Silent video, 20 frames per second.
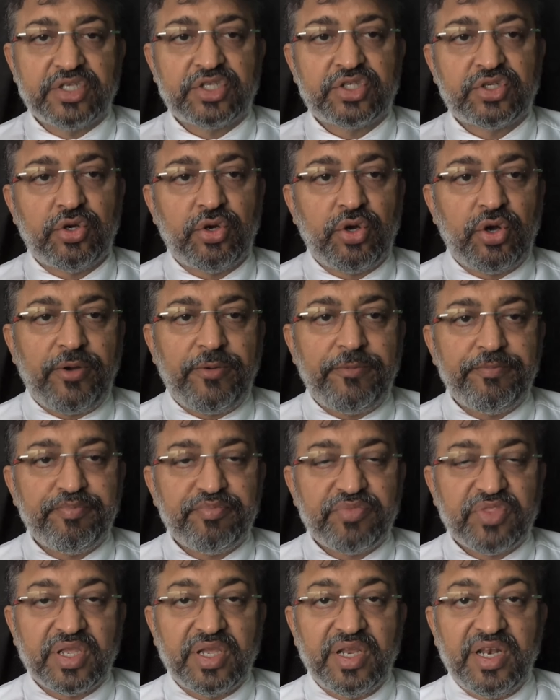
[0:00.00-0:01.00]
So
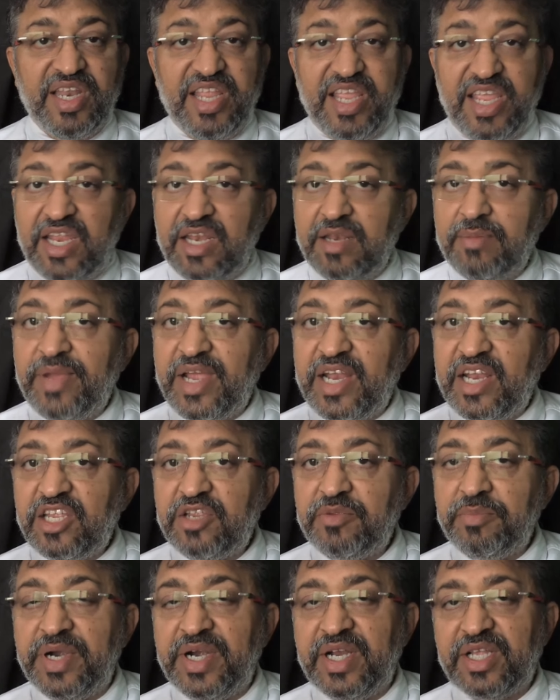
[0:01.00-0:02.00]
lean
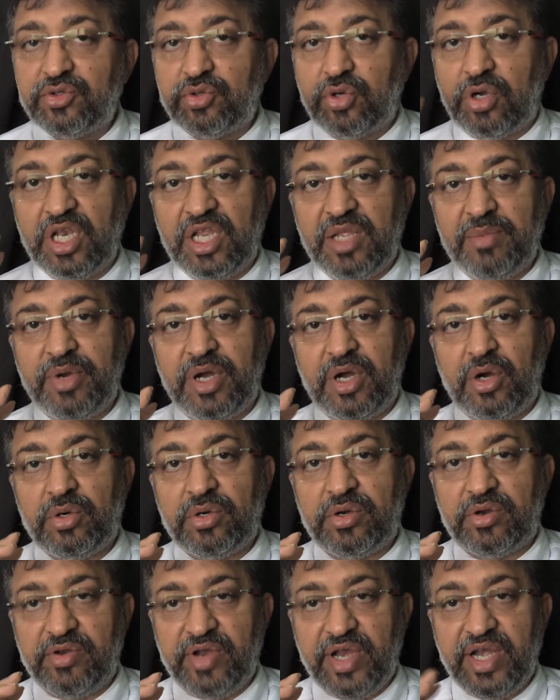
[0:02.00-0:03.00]
management is all
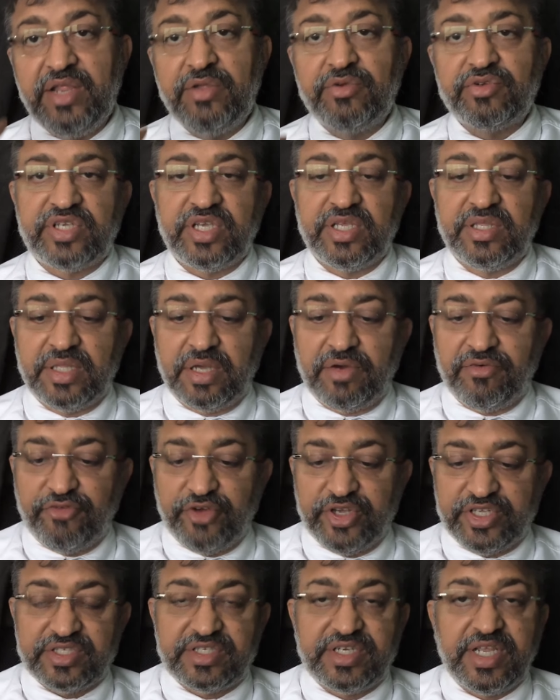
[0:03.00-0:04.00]
about reducing the
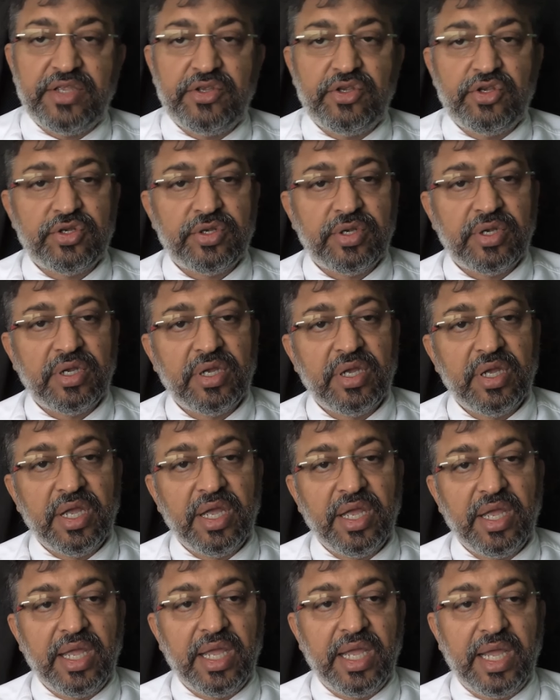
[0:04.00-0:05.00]
wastage
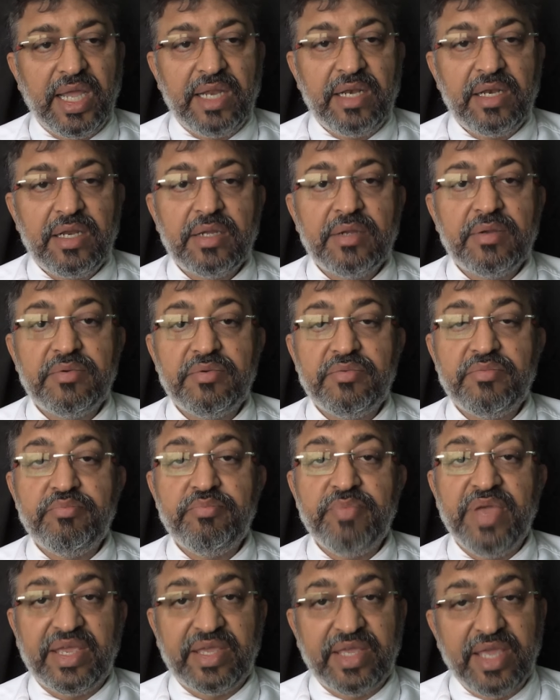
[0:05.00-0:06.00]
and
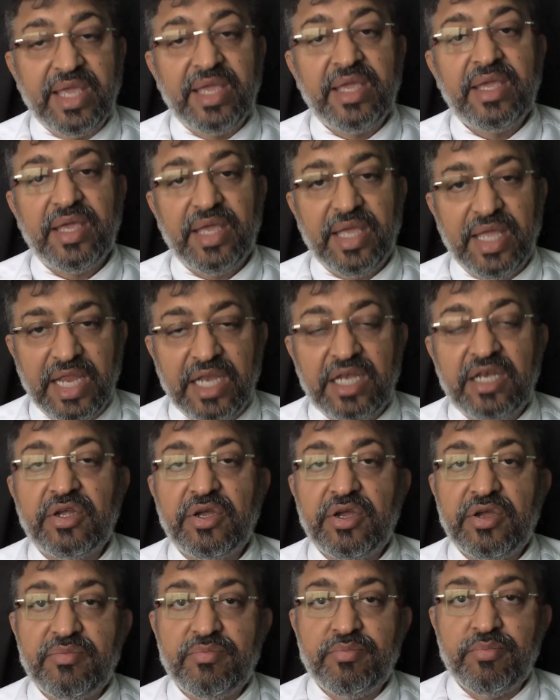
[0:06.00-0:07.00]
making
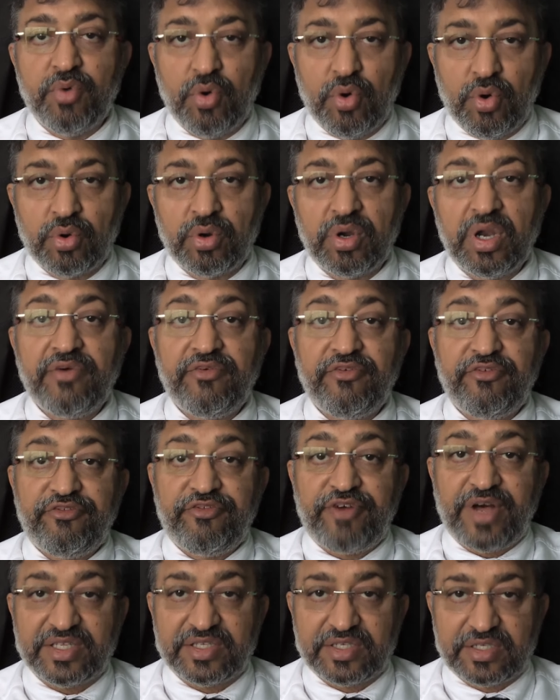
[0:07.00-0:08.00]
it more
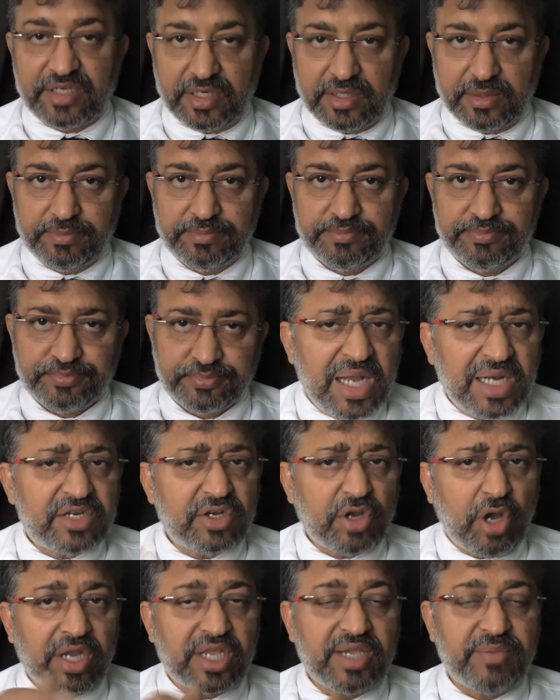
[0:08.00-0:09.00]
faster.
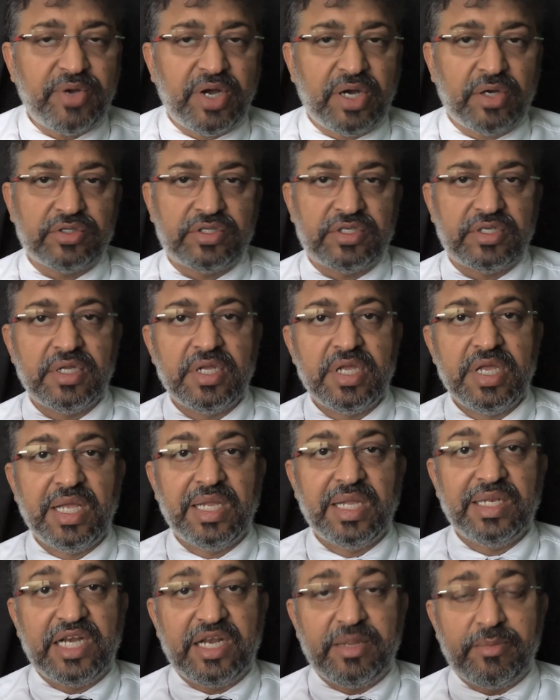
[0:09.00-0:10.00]
I'll talk about a
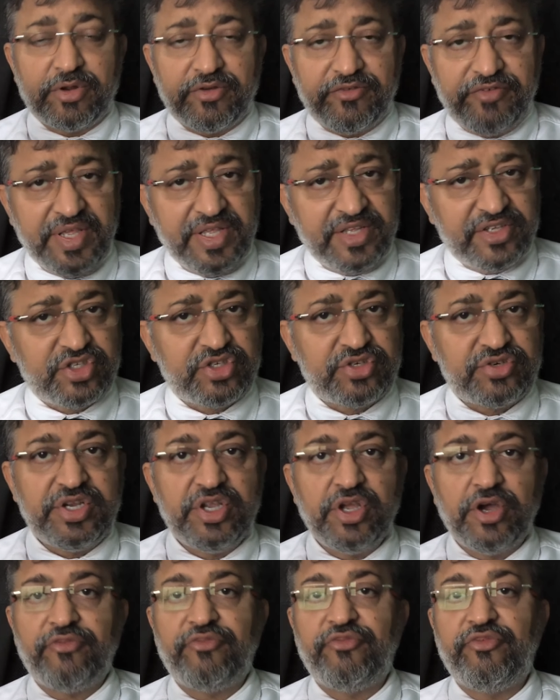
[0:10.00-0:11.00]
little bit of
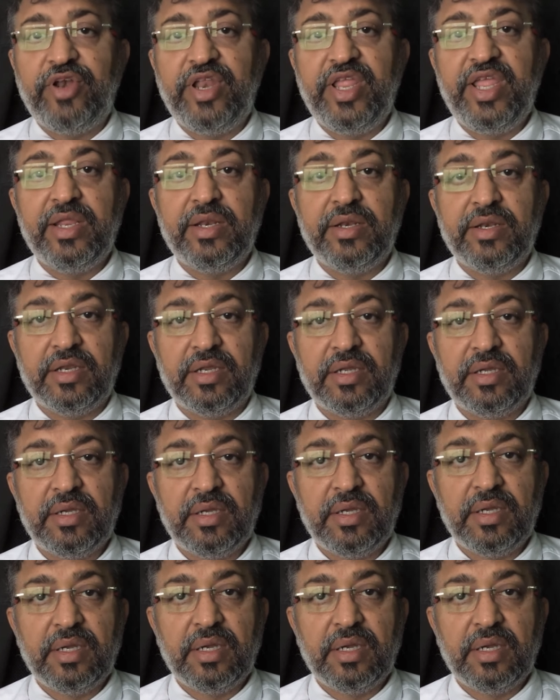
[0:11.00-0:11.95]
history of lean,